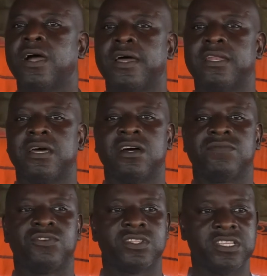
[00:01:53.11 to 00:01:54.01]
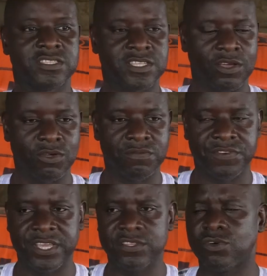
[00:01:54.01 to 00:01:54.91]
And for this second
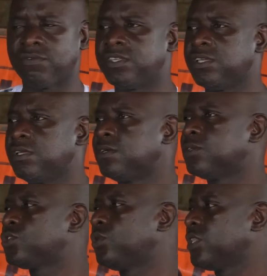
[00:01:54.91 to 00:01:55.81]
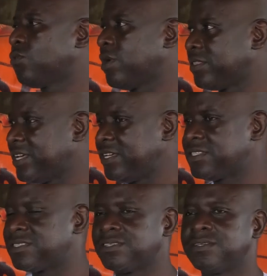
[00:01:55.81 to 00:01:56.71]
phase of the 21
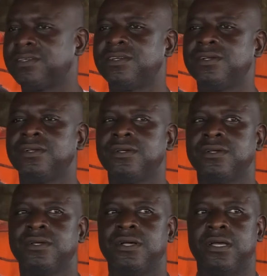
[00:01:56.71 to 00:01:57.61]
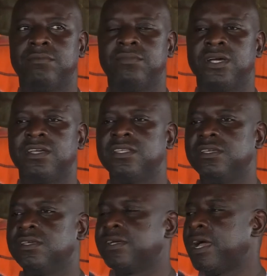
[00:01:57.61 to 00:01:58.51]
days,
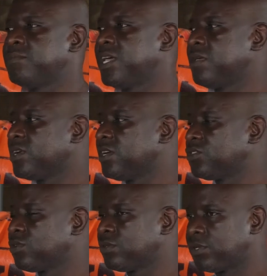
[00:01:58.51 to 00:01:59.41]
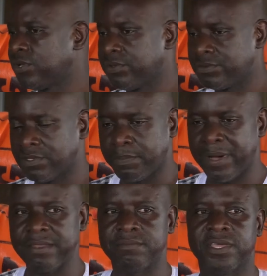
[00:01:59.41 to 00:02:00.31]
the Gambia Immigration
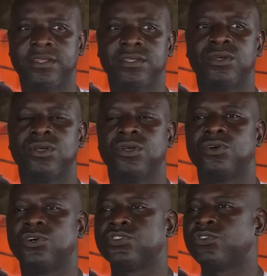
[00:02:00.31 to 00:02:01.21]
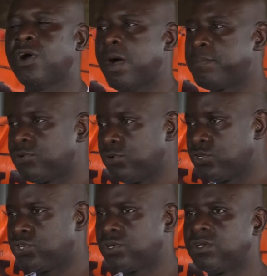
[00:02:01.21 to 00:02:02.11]
Department also
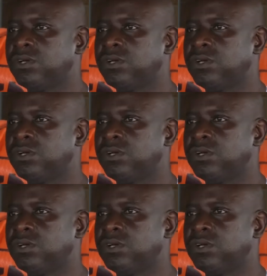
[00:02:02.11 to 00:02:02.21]
approached